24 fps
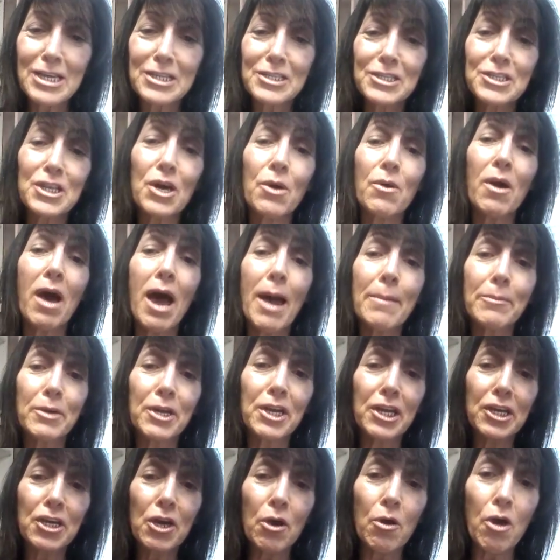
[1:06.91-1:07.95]
So I'm
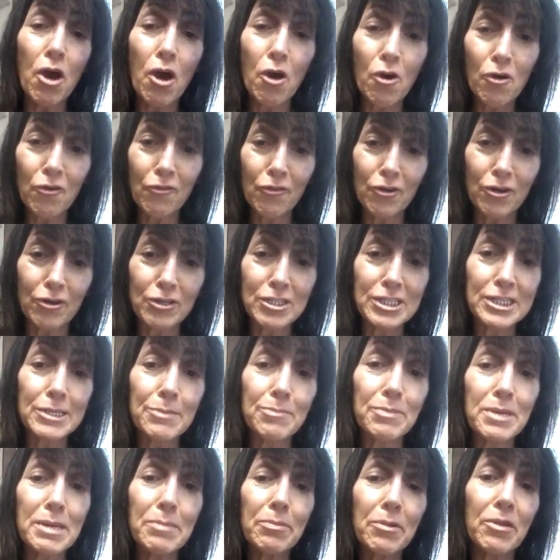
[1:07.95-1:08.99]
going to go over to
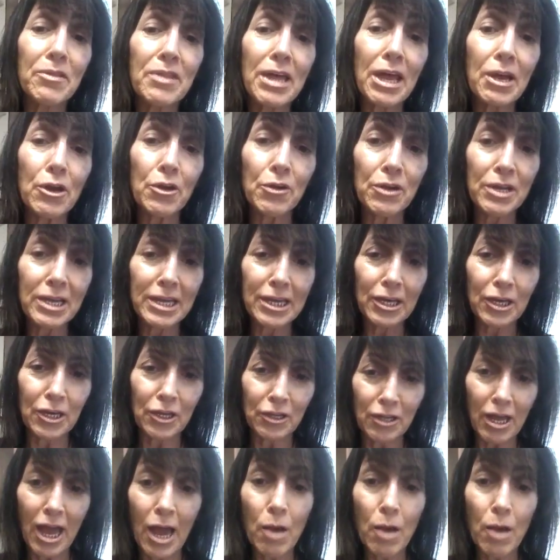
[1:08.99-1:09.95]
people that are ill.